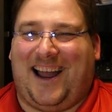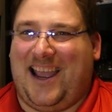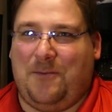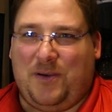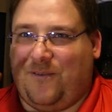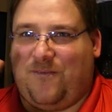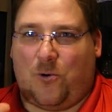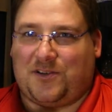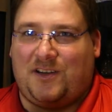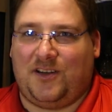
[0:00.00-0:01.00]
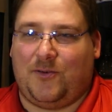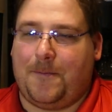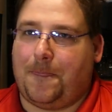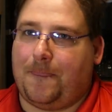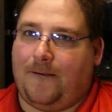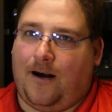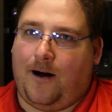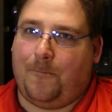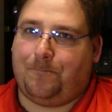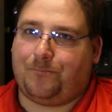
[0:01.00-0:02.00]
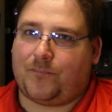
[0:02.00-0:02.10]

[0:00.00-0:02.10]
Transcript: I, I, hate being forced into it. Um,